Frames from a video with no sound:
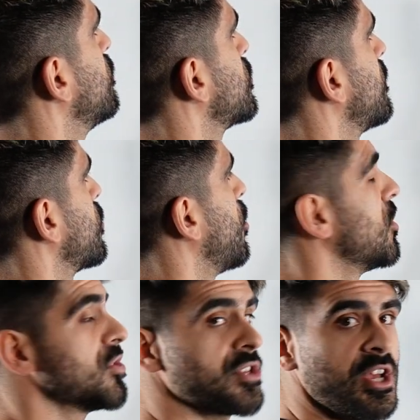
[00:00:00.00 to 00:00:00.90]
rules for
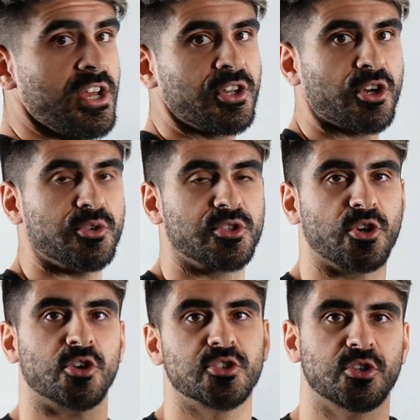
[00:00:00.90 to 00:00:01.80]
cos goes
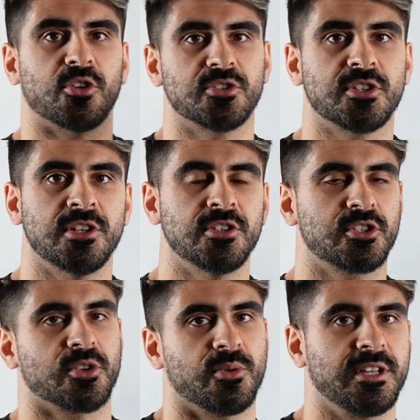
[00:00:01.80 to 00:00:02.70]
cos, cos,
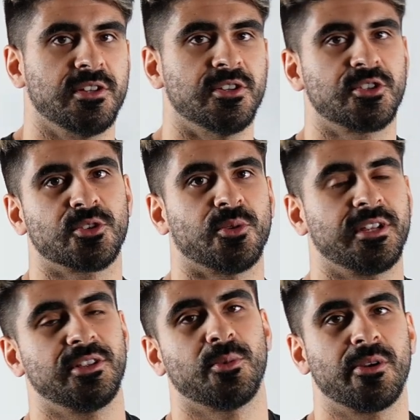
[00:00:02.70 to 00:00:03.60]
sine,
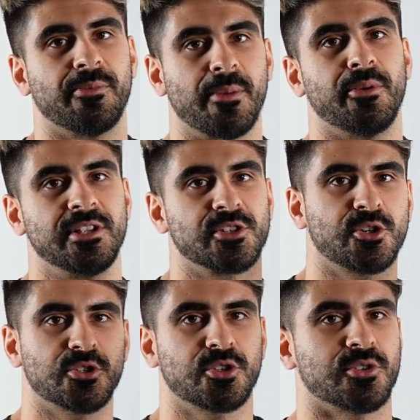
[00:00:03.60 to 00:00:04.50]
sine. The way you remember is
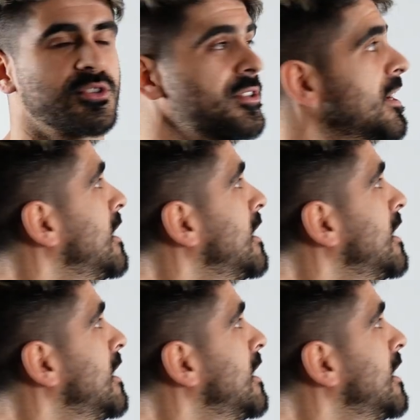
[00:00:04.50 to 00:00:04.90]
couscous.